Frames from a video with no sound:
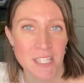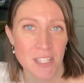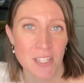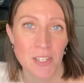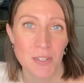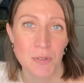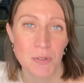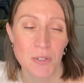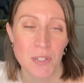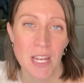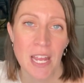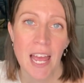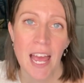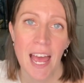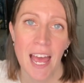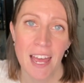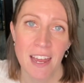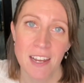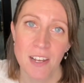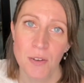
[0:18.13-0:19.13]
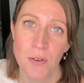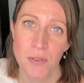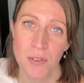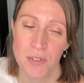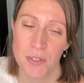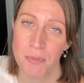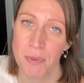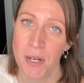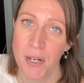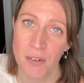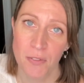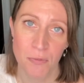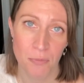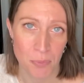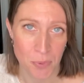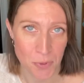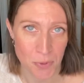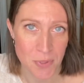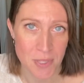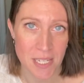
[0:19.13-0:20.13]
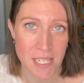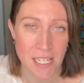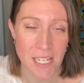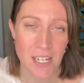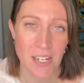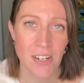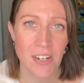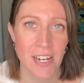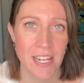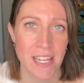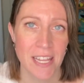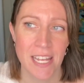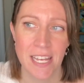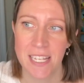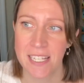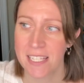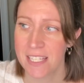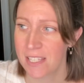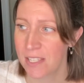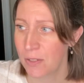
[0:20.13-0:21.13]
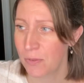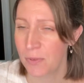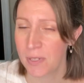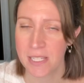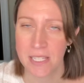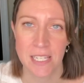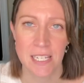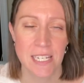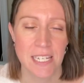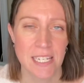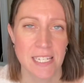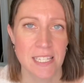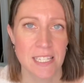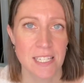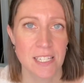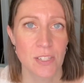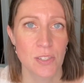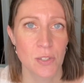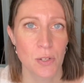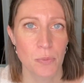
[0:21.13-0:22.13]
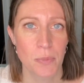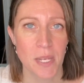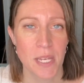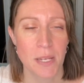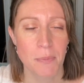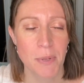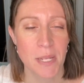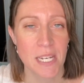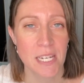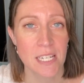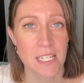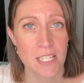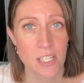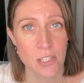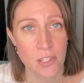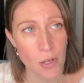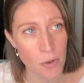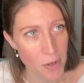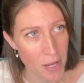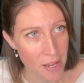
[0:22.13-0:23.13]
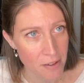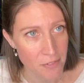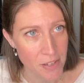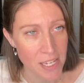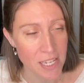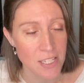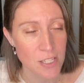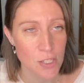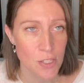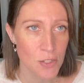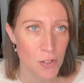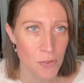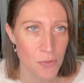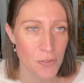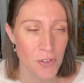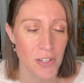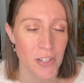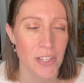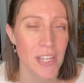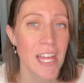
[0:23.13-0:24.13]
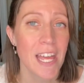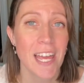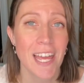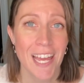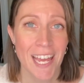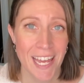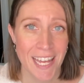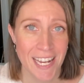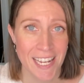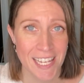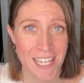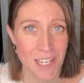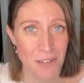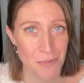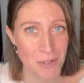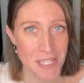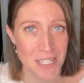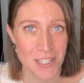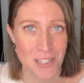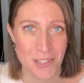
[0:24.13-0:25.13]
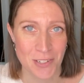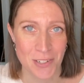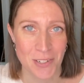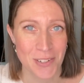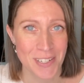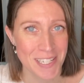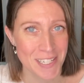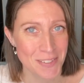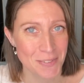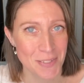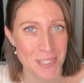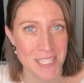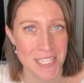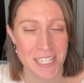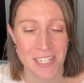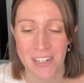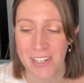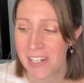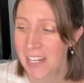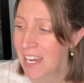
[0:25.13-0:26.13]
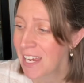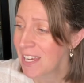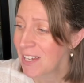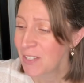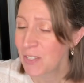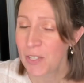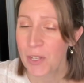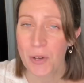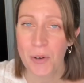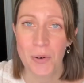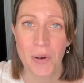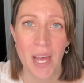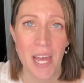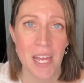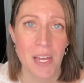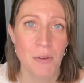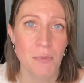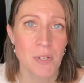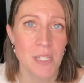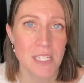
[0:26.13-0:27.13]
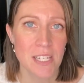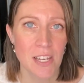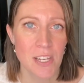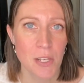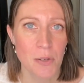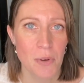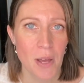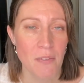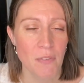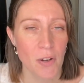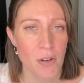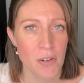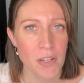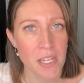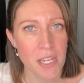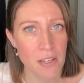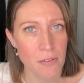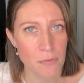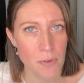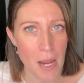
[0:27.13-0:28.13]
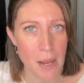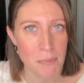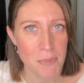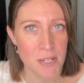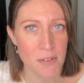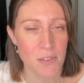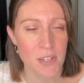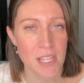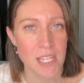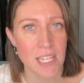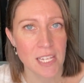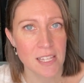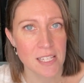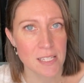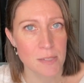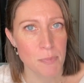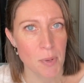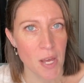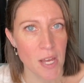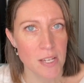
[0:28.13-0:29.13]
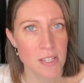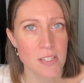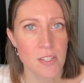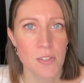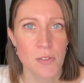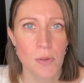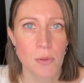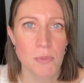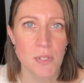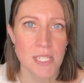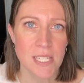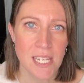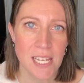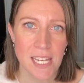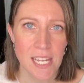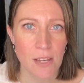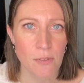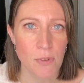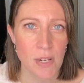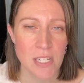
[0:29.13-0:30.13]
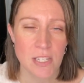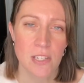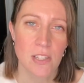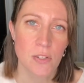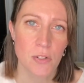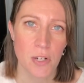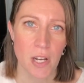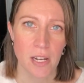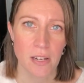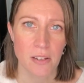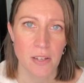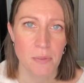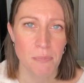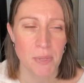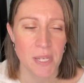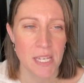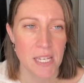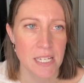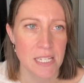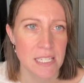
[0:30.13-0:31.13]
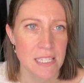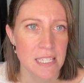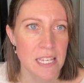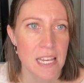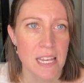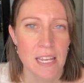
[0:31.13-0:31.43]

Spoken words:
huge. I know there's a pair of boots in here and that's the reason it's so big, but it is so heavy and so full, and I can't wait to show you guys what's in here. So I will tell you, I've already unwrapped everything in this box, so I'm just gonna get right to the try on because